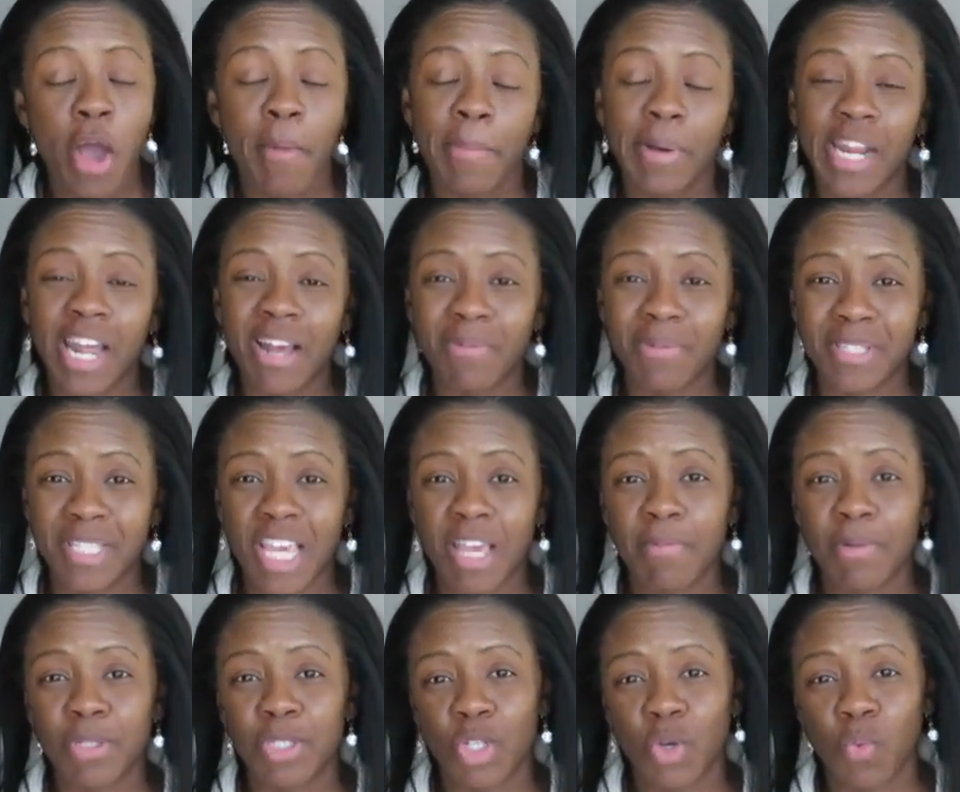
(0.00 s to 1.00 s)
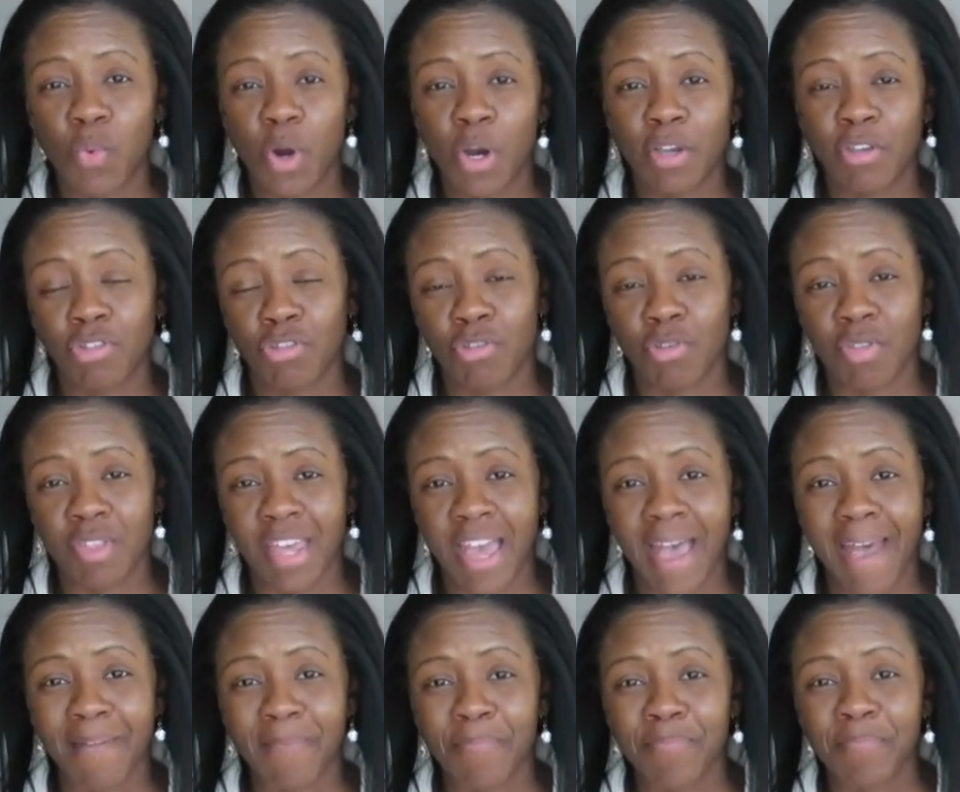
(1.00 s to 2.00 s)
but I was able to work through
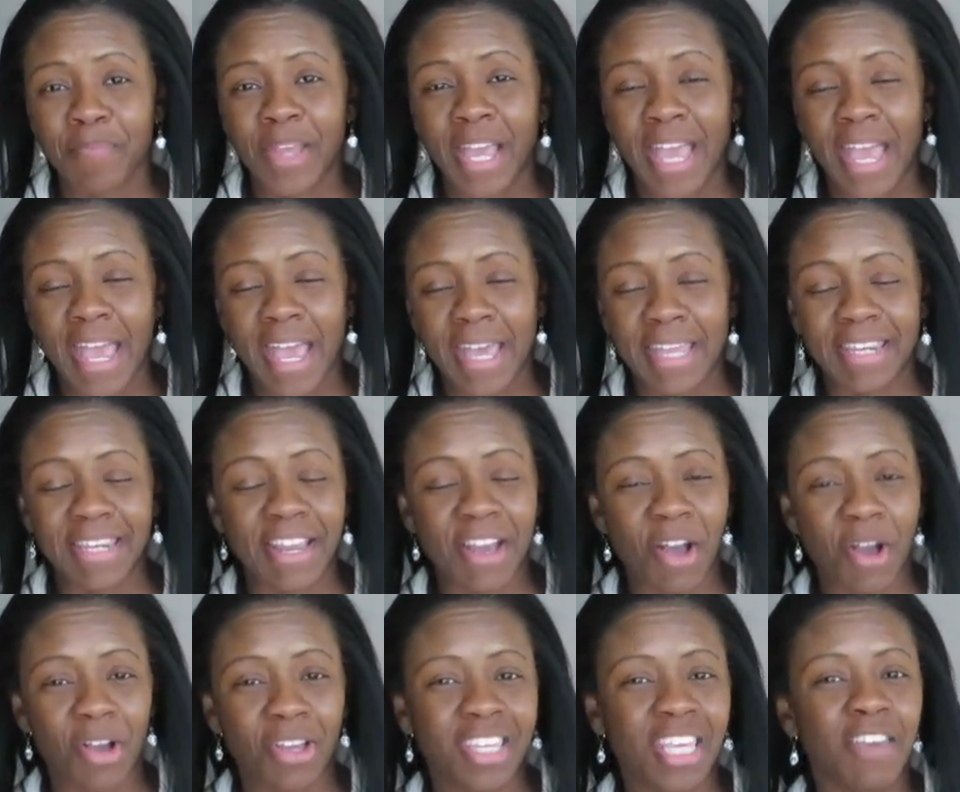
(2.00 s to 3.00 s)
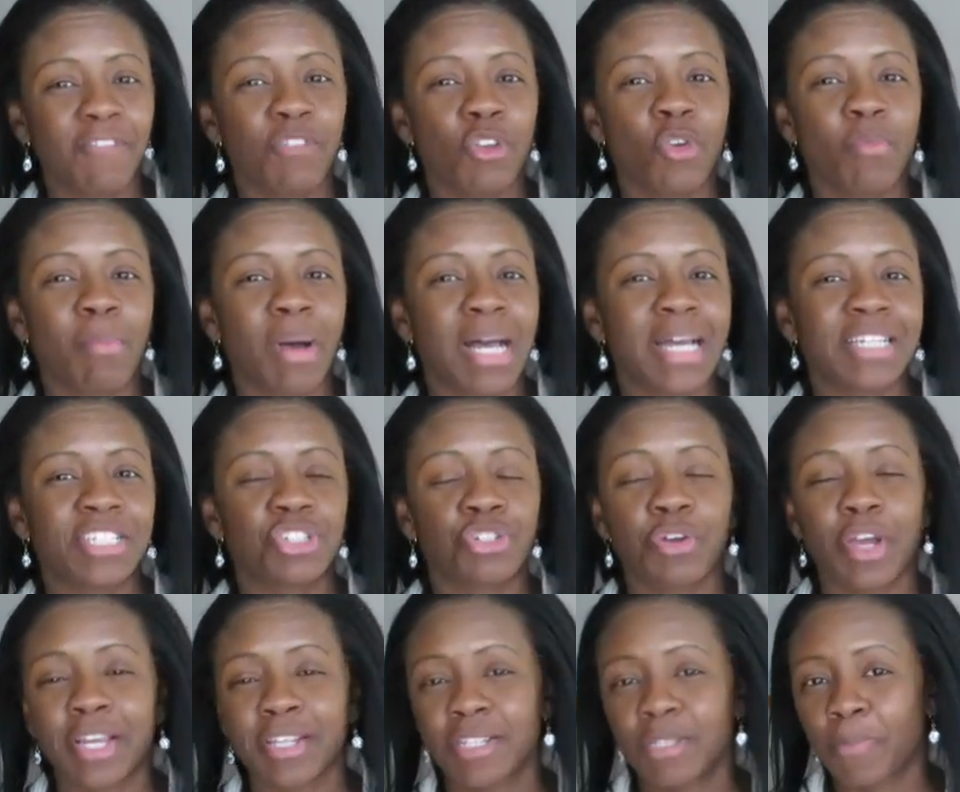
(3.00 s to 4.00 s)
that and give you my
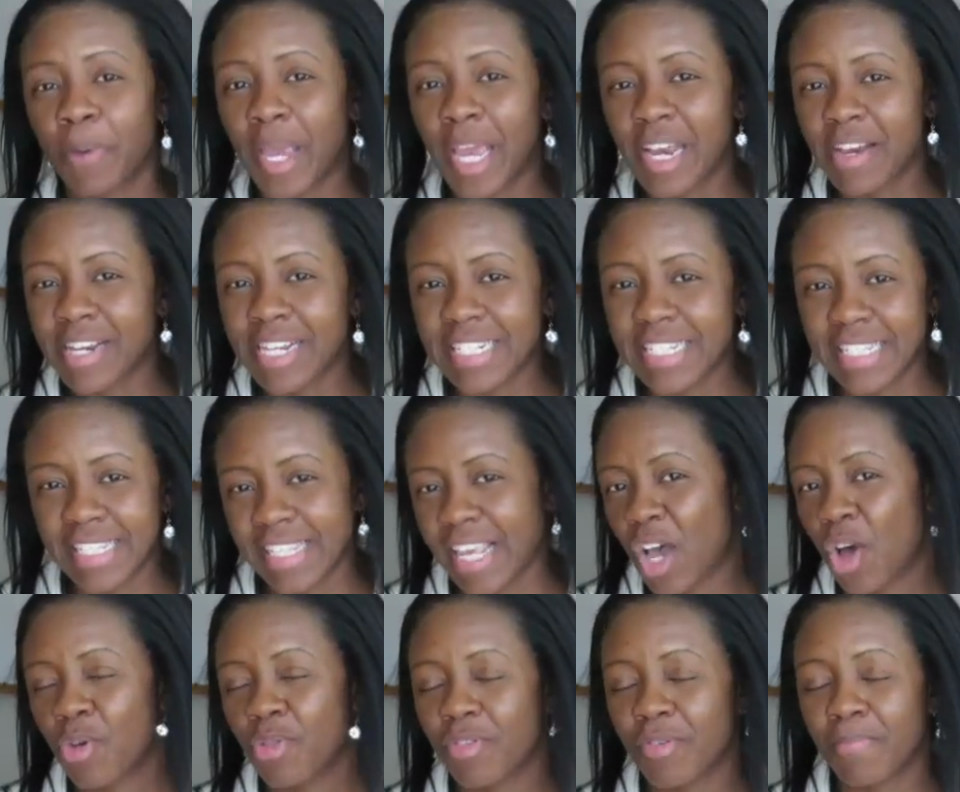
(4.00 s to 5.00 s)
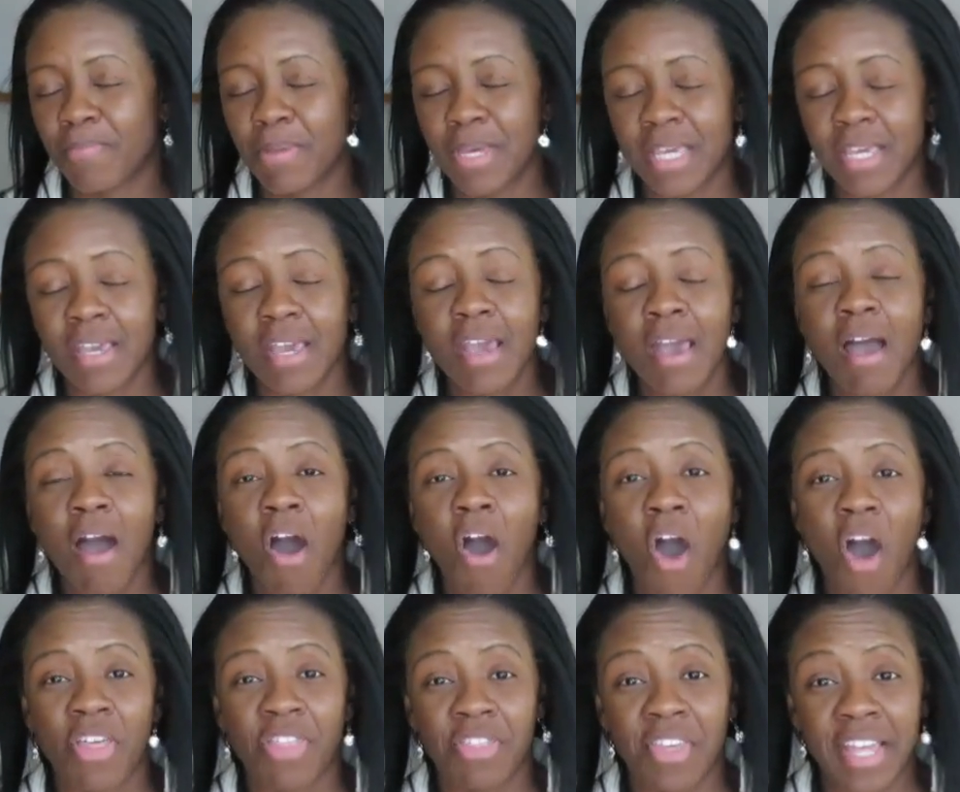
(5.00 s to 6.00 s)
transparent self and be
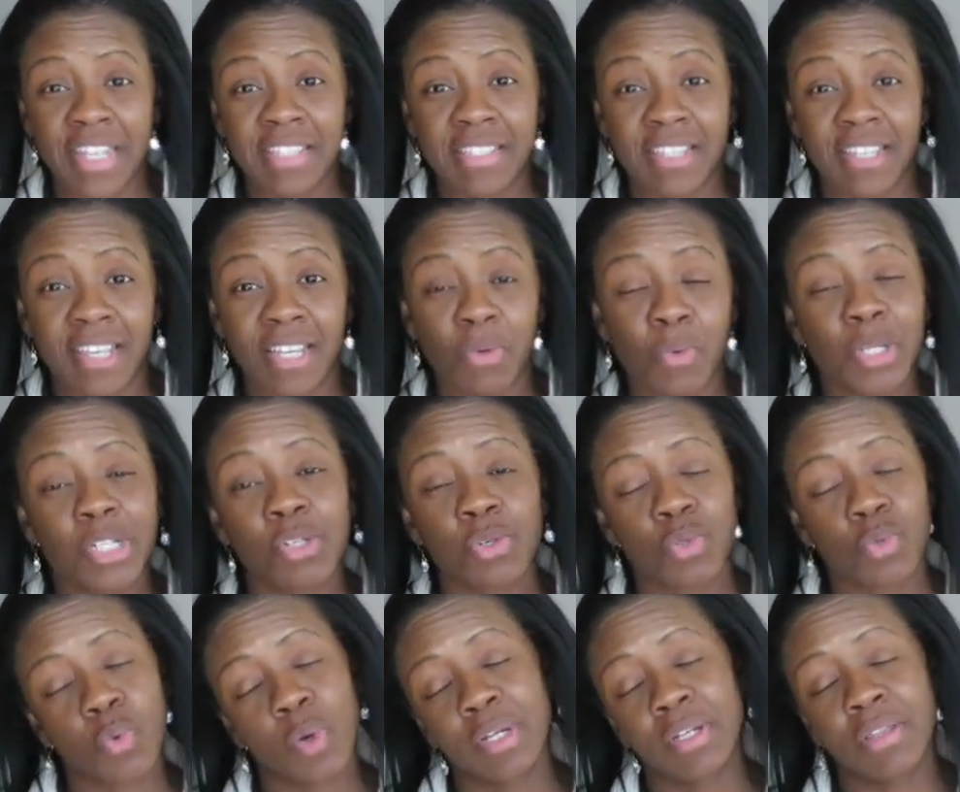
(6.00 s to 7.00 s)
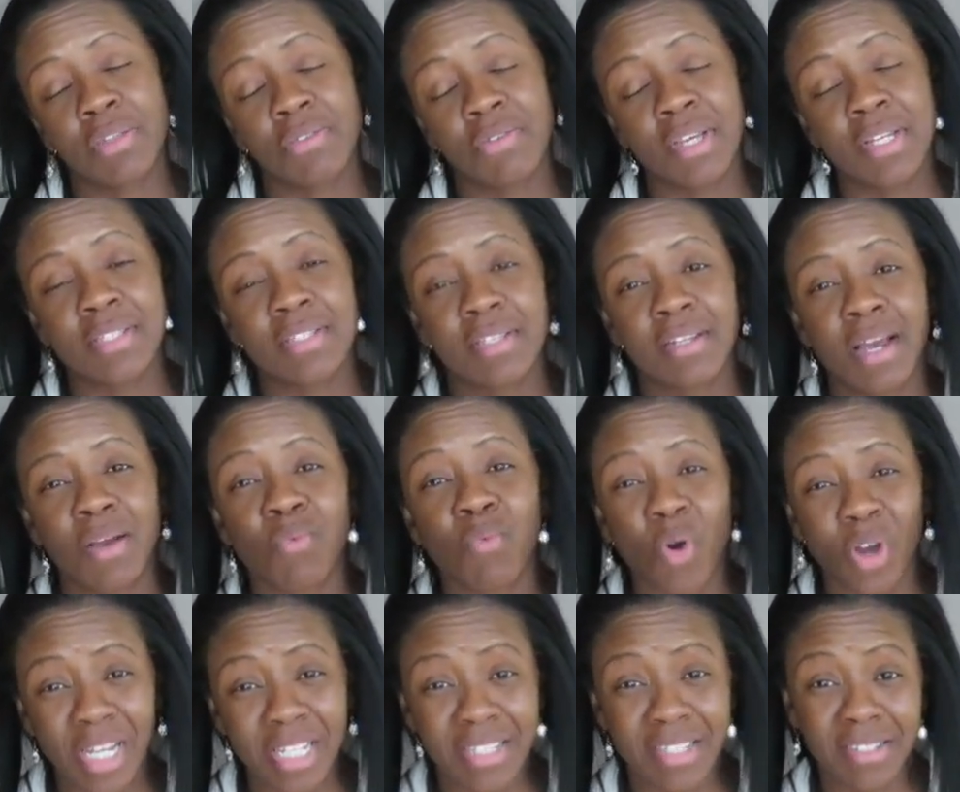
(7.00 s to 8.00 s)
authentic, which was one of the things that I
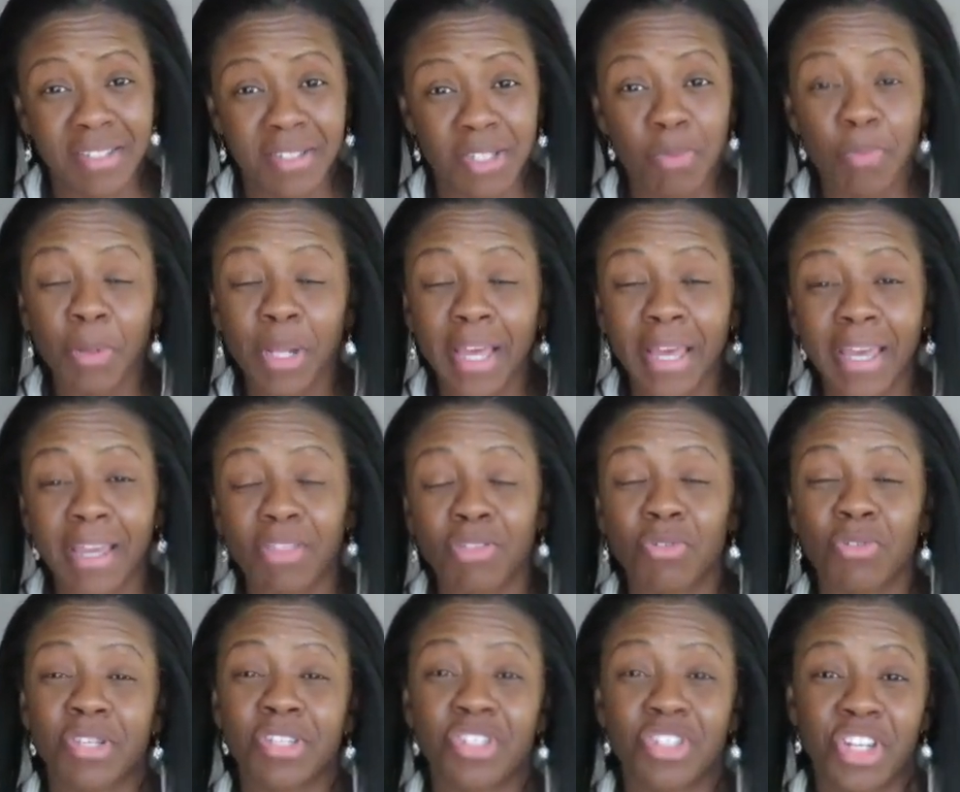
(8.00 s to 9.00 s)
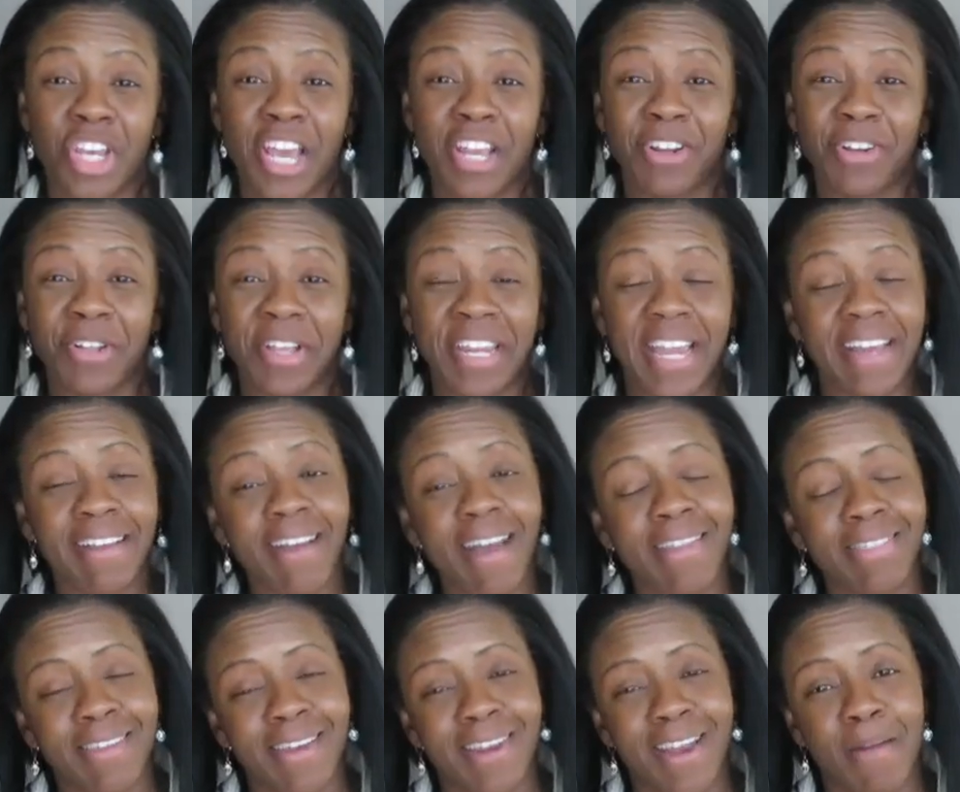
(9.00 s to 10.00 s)
wanted to display through this channel, and I
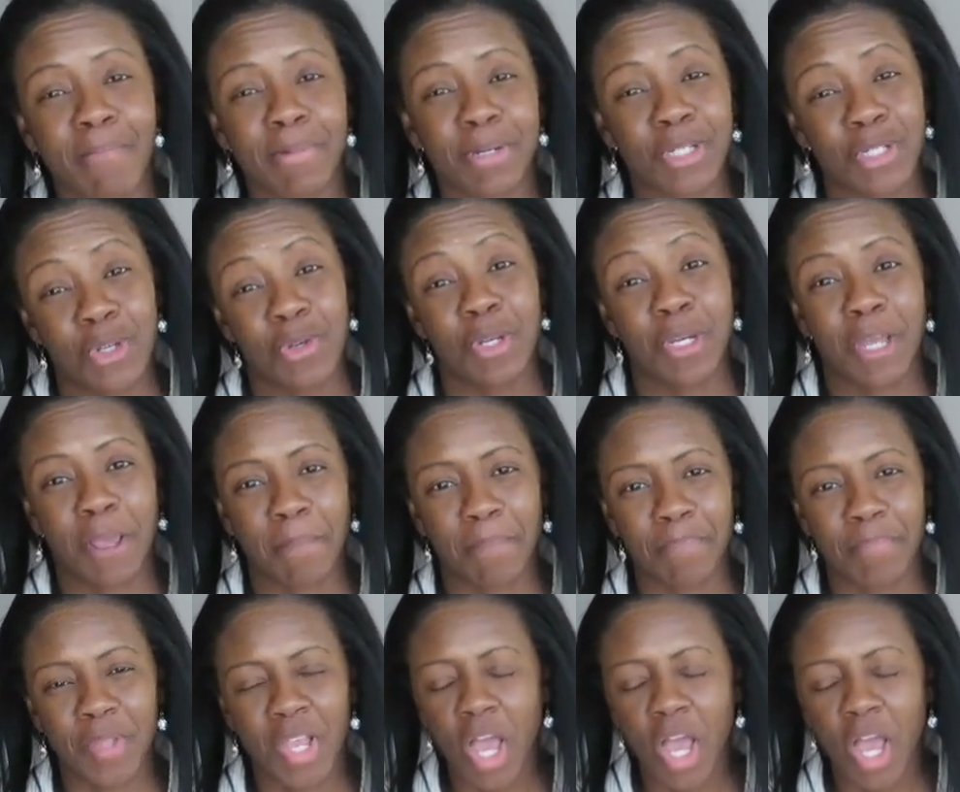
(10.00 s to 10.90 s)
got that opportunity.